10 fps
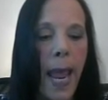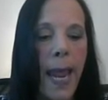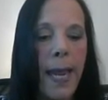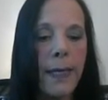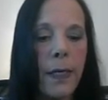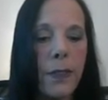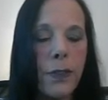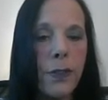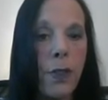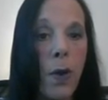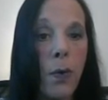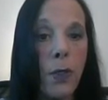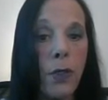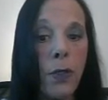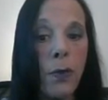And so
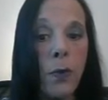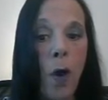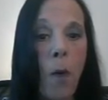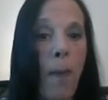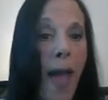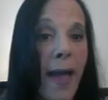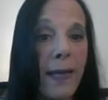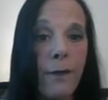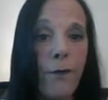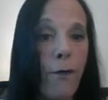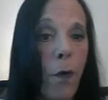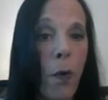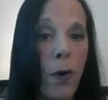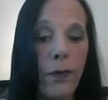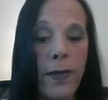you go back and
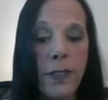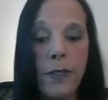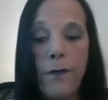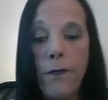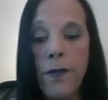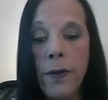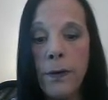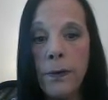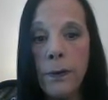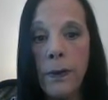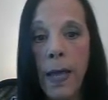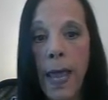forth into fear